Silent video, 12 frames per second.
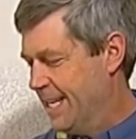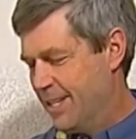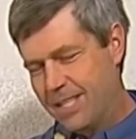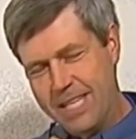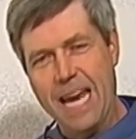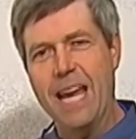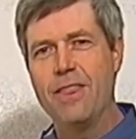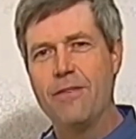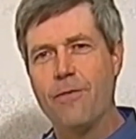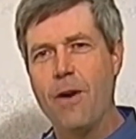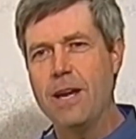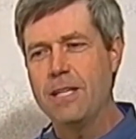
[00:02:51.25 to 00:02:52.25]
sand the
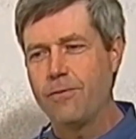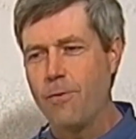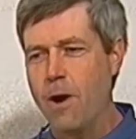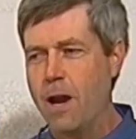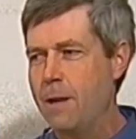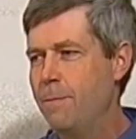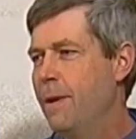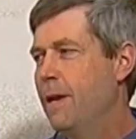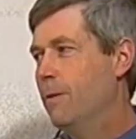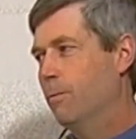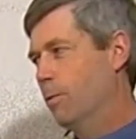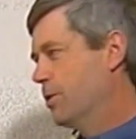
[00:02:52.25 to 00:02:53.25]
face frame,
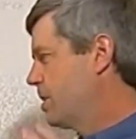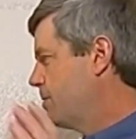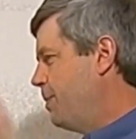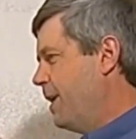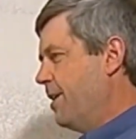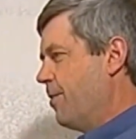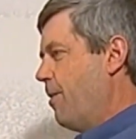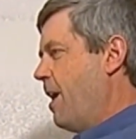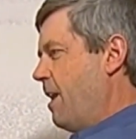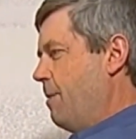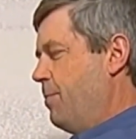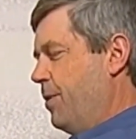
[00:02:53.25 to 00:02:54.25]
we'll spin it
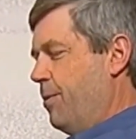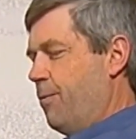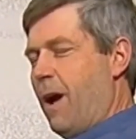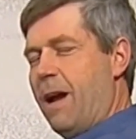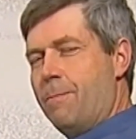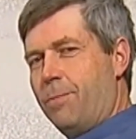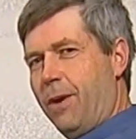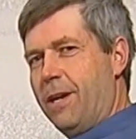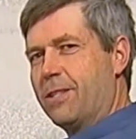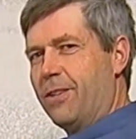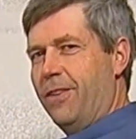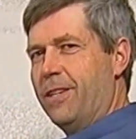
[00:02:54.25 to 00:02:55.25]
around and put it right in
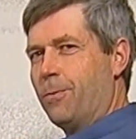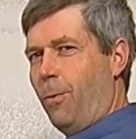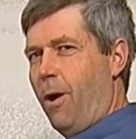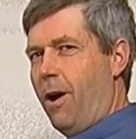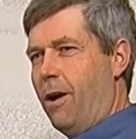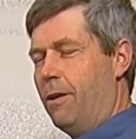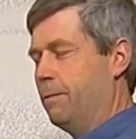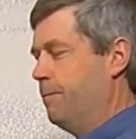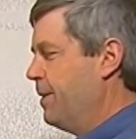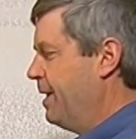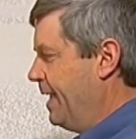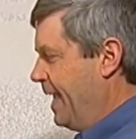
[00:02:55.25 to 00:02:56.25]
place on this wall.